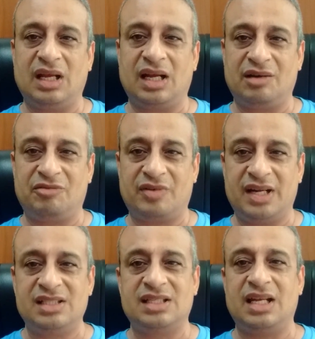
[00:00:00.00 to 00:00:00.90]
and
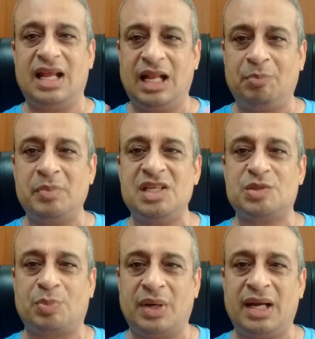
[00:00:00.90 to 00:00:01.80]
friends and help me
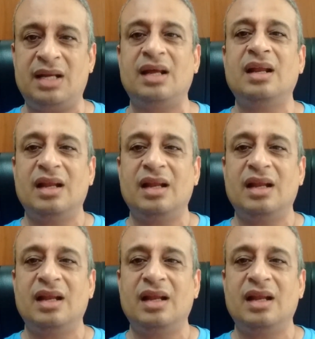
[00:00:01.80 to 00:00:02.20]
spread